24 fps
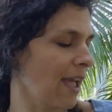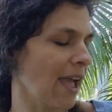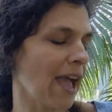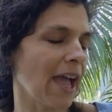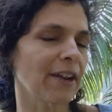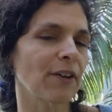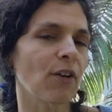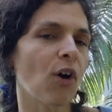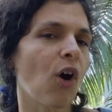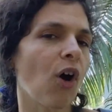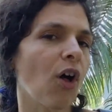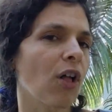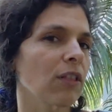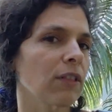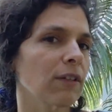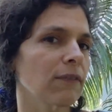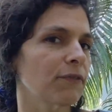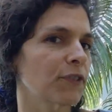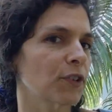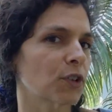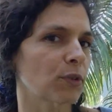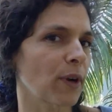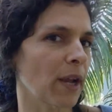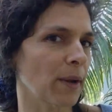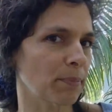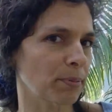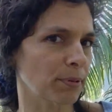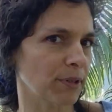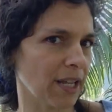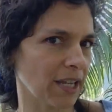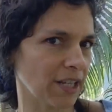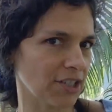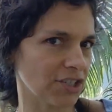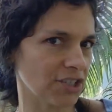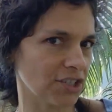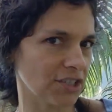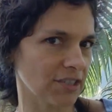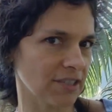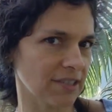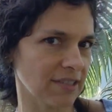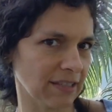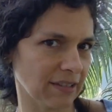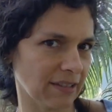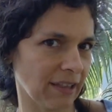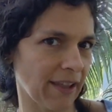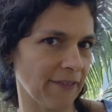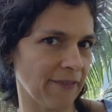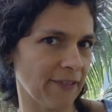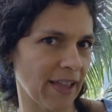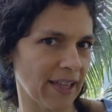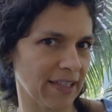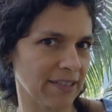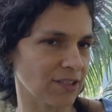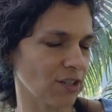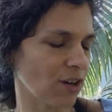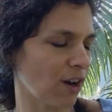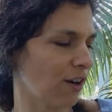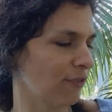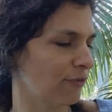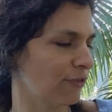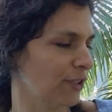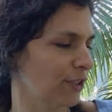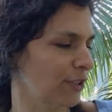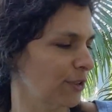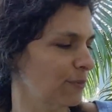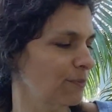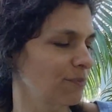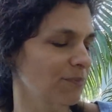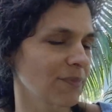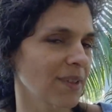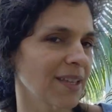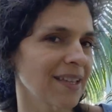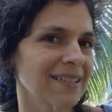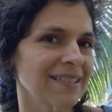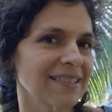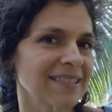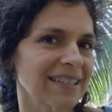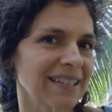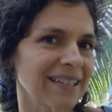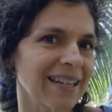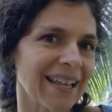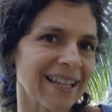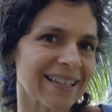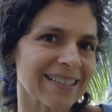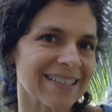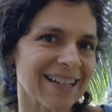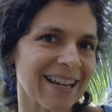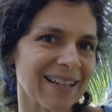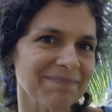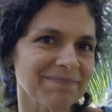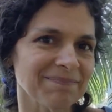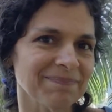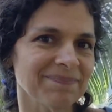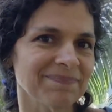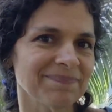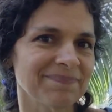and all of the great productions that life has to offer you. See you next time.